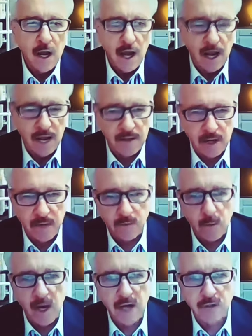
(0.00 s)
and the
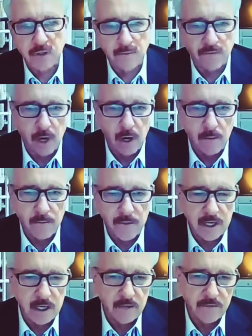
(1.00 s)
information from
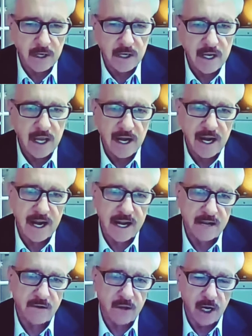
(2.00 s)
the, the DNA
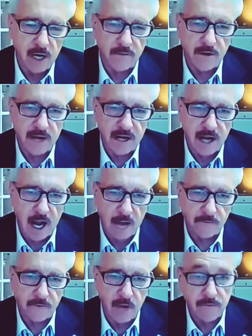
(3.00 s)
uh, that they got,
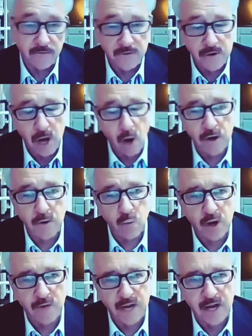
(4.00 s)
knowing
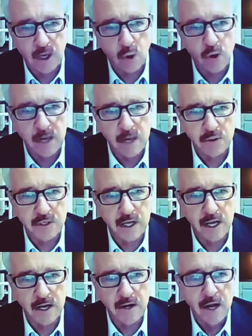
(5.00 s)
what vehicle he was
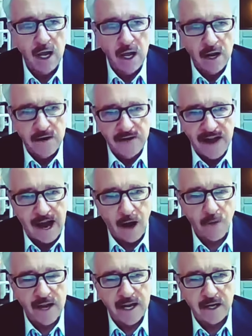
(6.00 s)
in, now
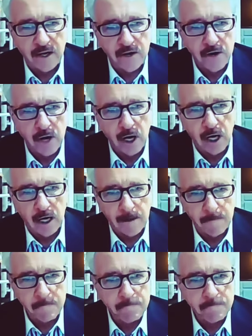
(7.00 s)
they can uh,